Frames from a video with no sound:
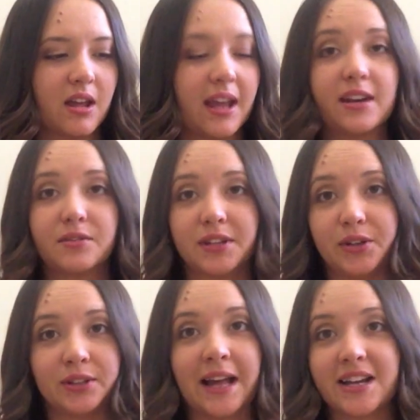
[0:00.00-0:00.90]
a really
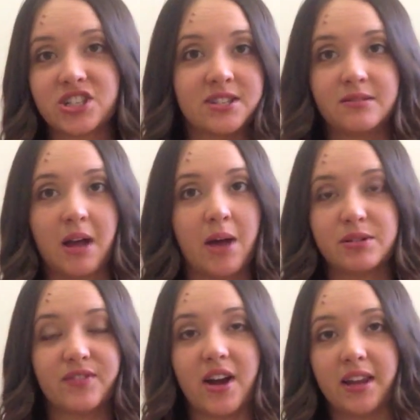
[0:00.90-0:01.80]
good latch and I
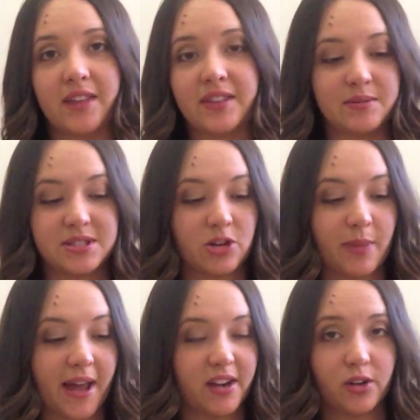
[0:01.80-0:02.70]
was fine. Like there was no
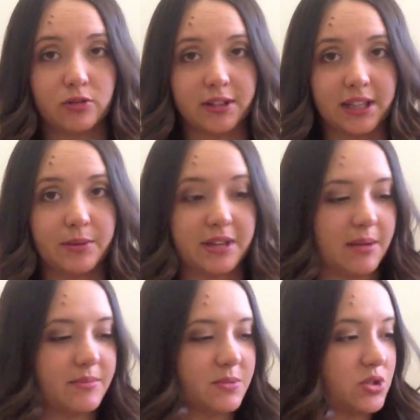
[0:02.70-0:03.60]
pain at all really with
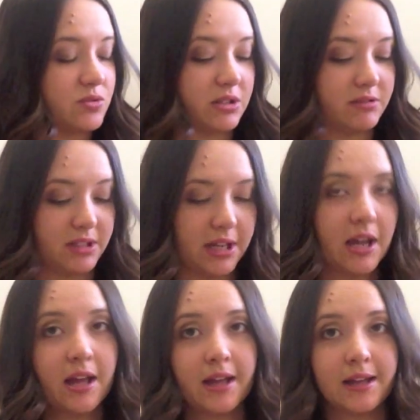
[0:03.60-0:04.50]
him, which was really, really
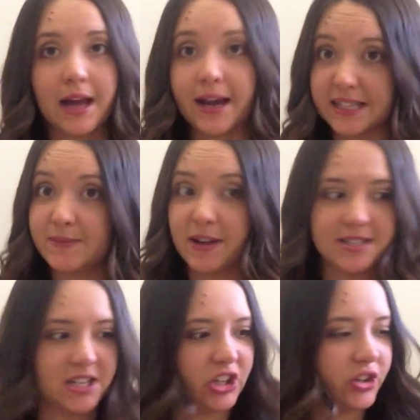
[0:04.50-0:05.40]

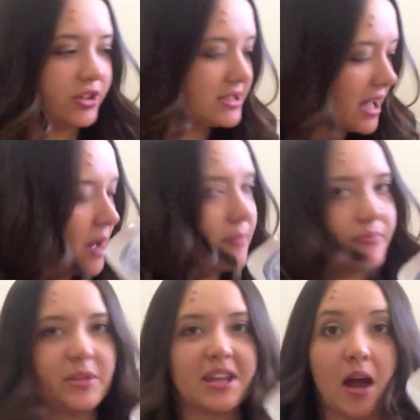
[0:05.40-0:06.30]
unexpected and good.
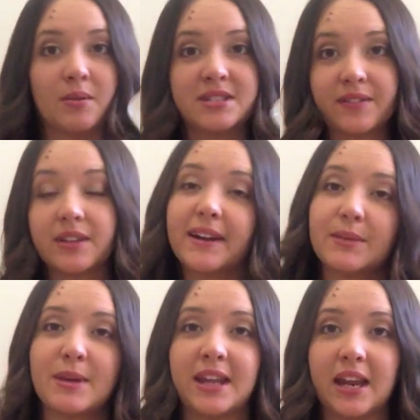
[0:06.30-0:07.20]
But yeah, I would definitely
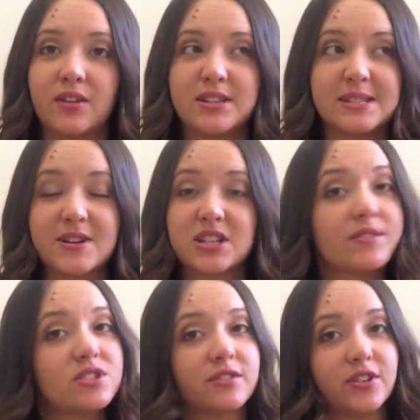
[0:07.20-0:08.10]
recommend getting those, especially
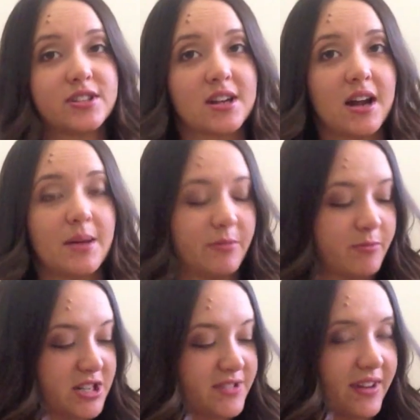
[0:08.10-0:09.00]
if it's your first time
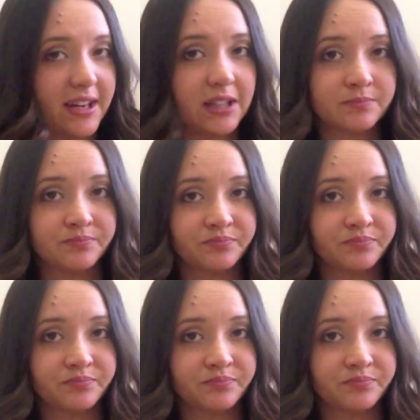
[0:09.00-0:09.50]
breastfeeding,